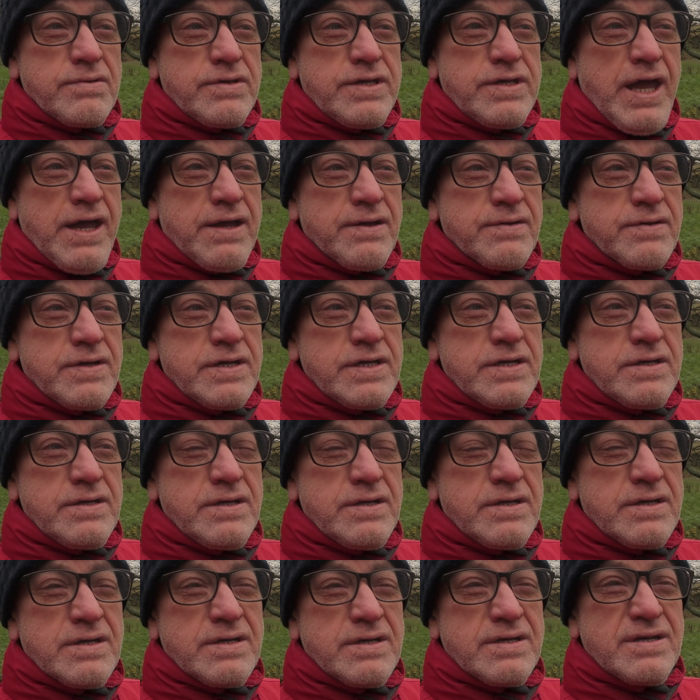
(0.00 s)
yeah,
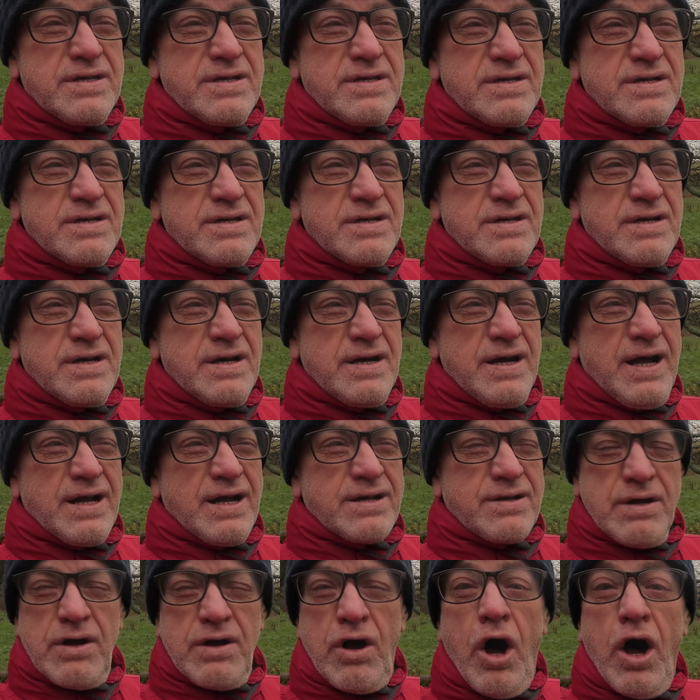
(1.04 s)

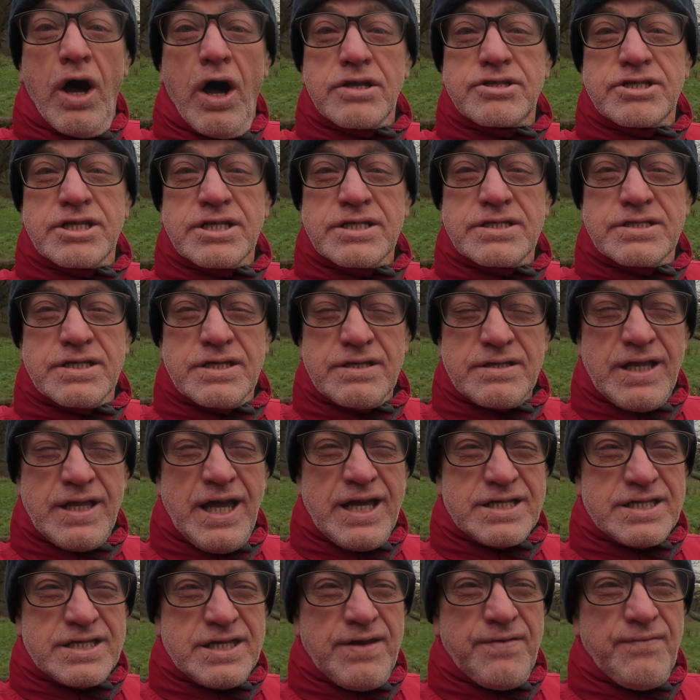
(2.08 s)
Hartington,
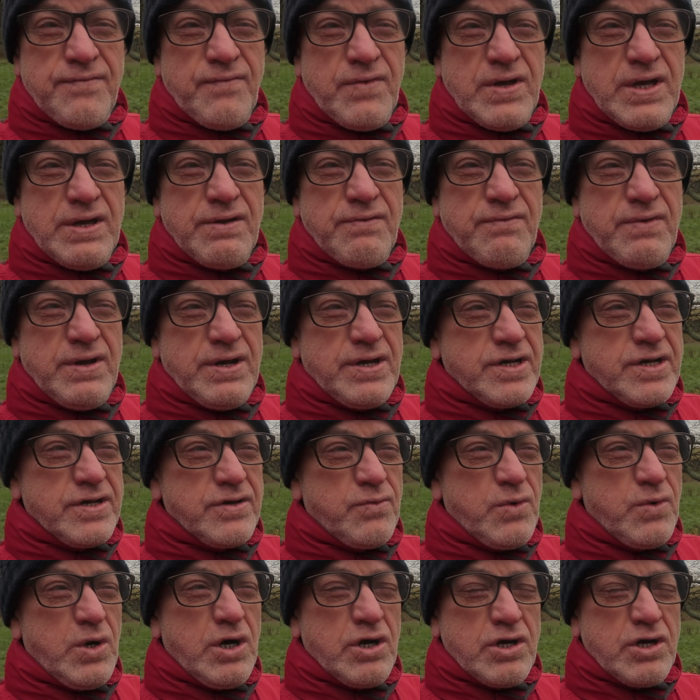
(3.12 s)
that's it. We're on
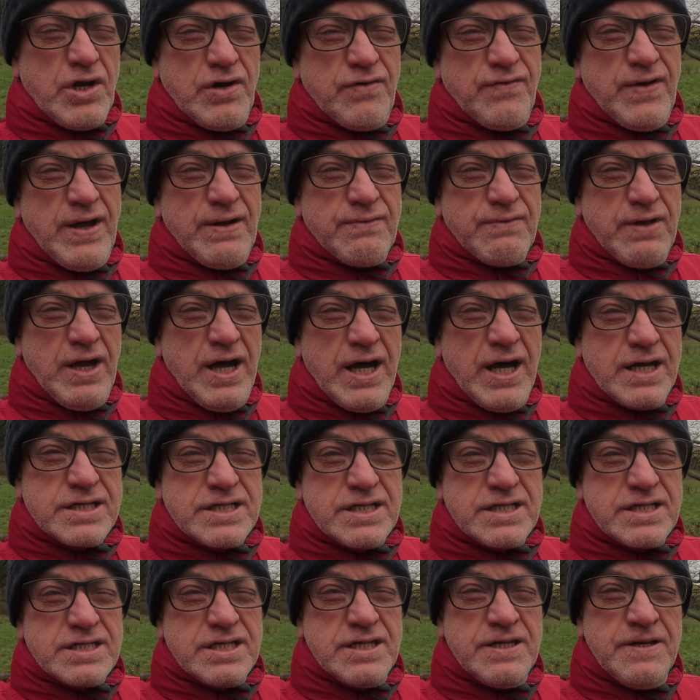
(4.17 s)
a walk around
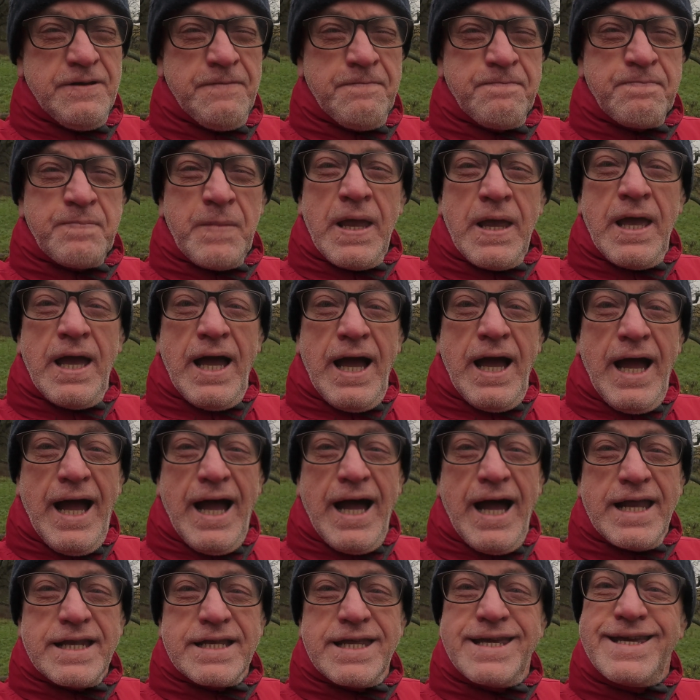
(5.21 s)
Hartington,
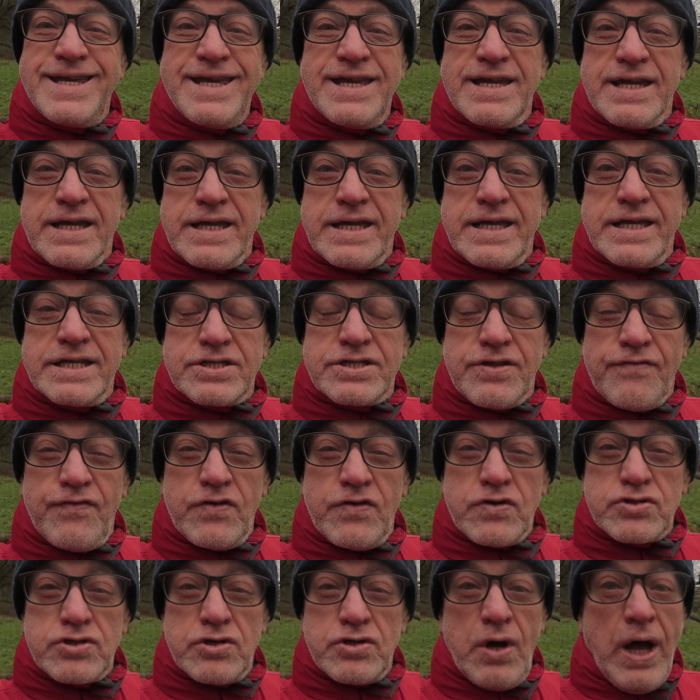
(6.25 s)
and here is the
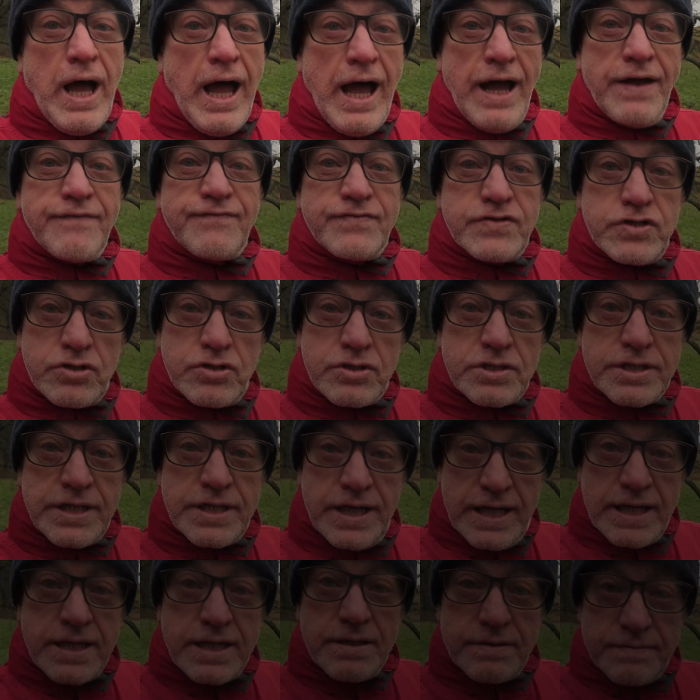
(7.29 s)
photo I've just
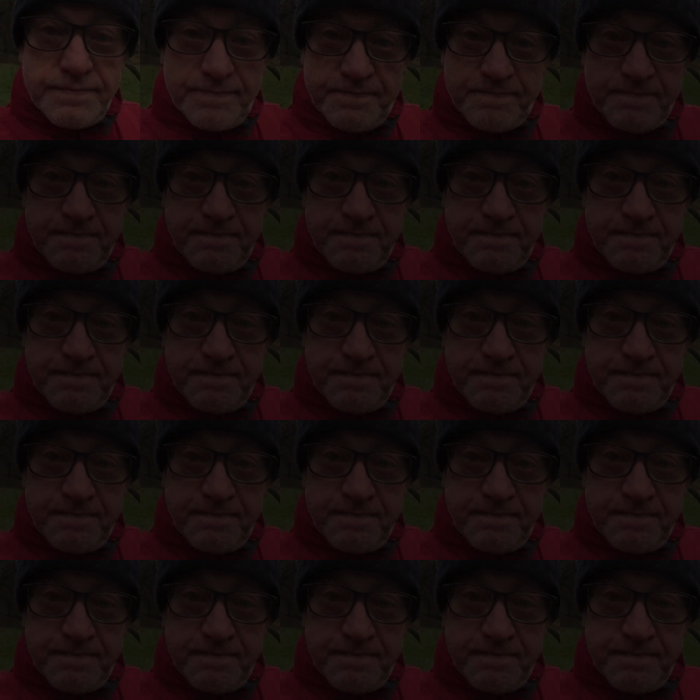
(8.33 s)
taken.